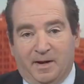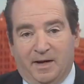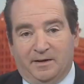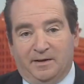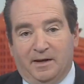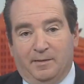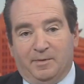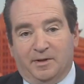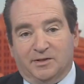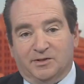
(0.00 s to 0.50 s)

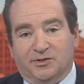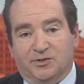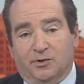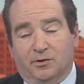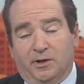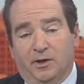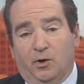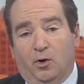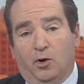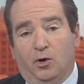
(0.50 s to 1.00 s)
pandemic has
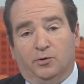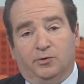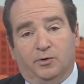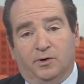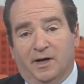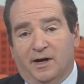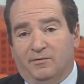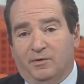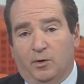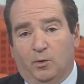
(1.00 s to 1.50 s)
certainly
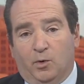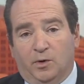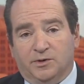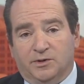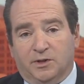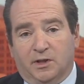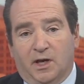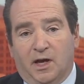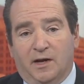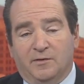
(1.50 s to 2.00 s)
altered
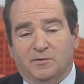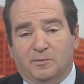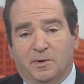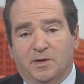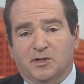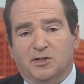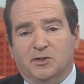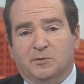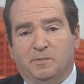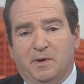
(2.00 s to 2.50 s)
everyone's lives,
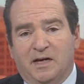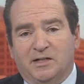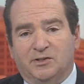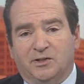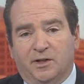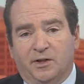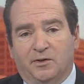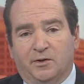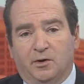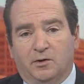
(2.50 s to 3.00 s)
but
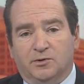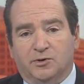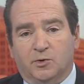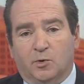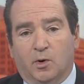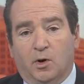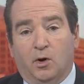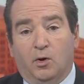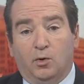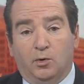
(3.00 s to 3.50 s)
especially those
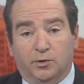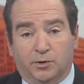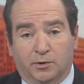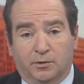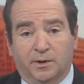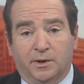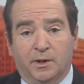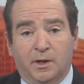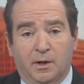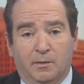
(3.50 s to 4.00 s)
who are
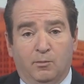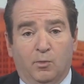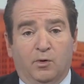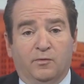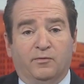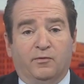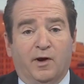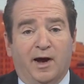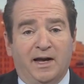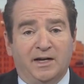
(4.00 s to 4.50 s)
older and
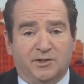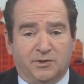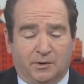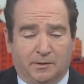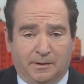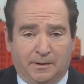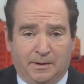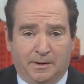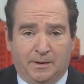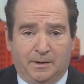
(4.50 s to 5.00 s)
more
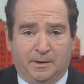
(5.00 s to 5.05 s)
fragile.